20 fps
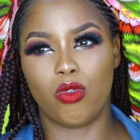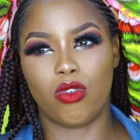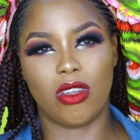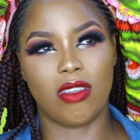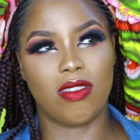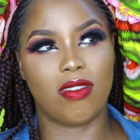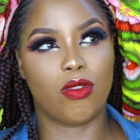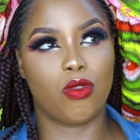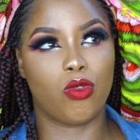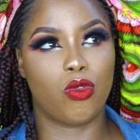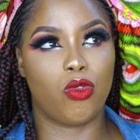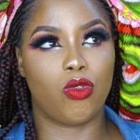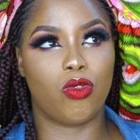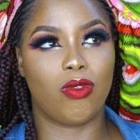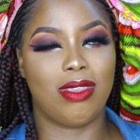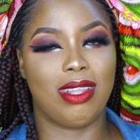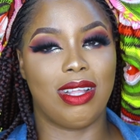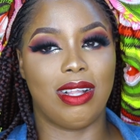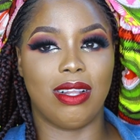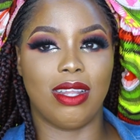Just
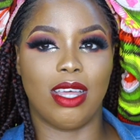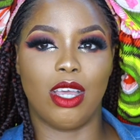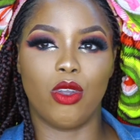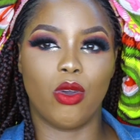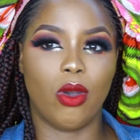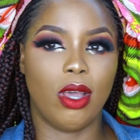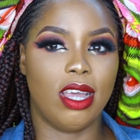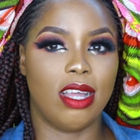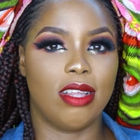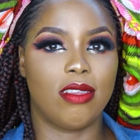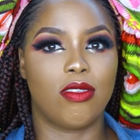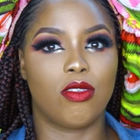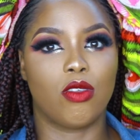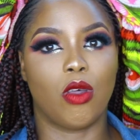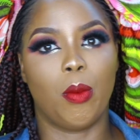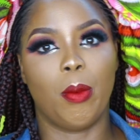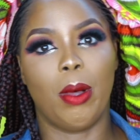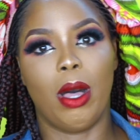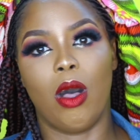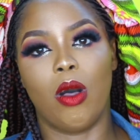clear your head
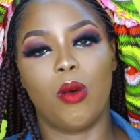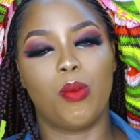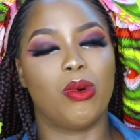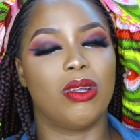somehow,